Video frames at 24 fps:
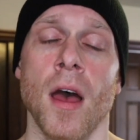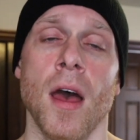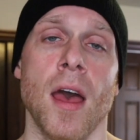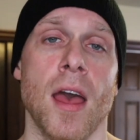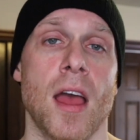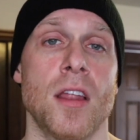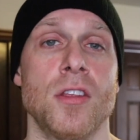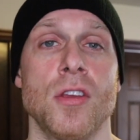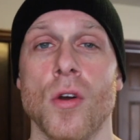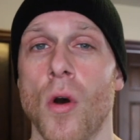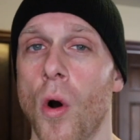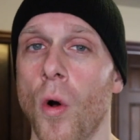
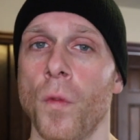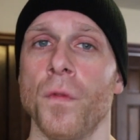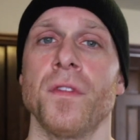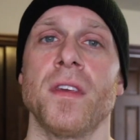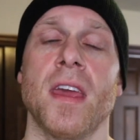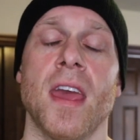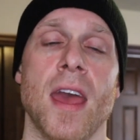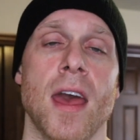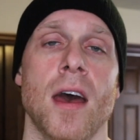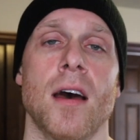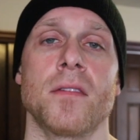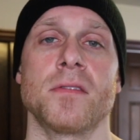and you only
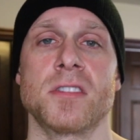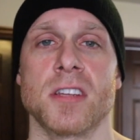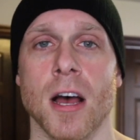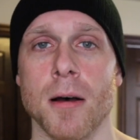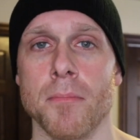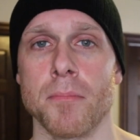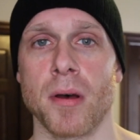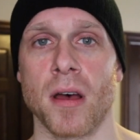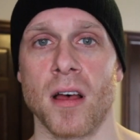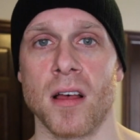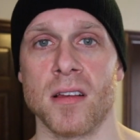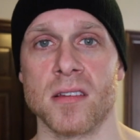have
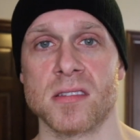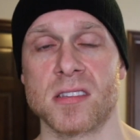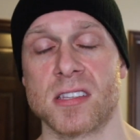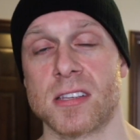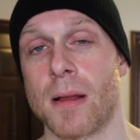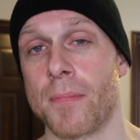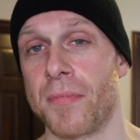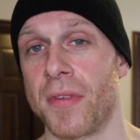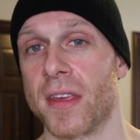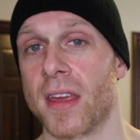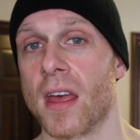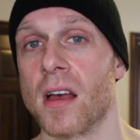dumbbells,
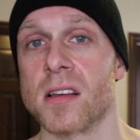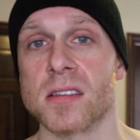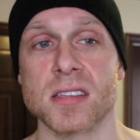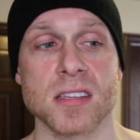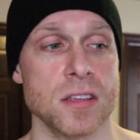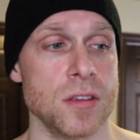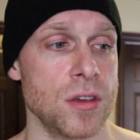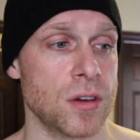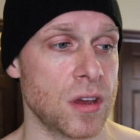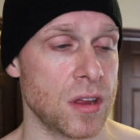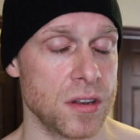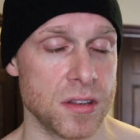something else
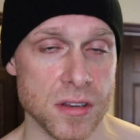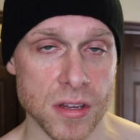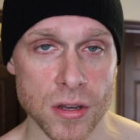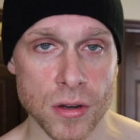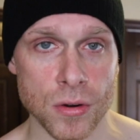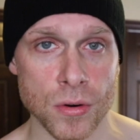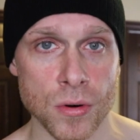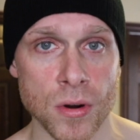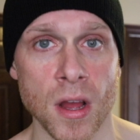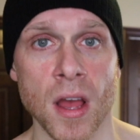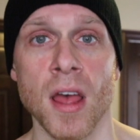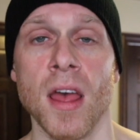that you could
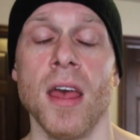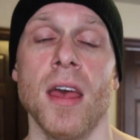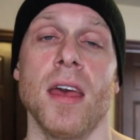do